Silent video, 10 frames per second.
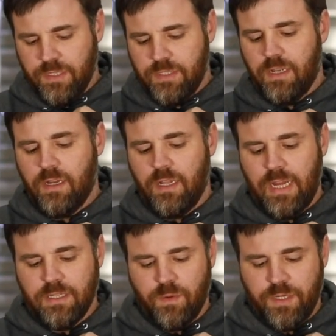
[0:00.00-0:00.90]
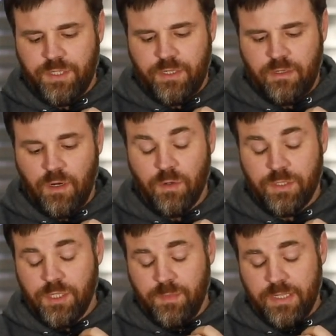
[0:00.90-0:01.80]
this
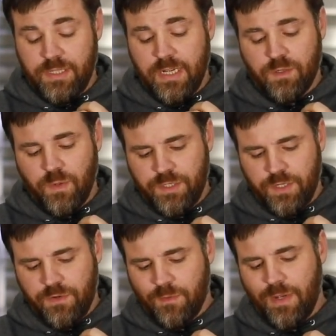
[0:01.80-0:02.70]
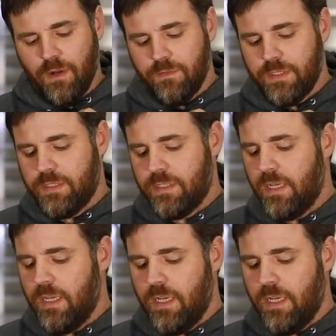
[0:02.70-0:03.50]
this next question is from Elvis.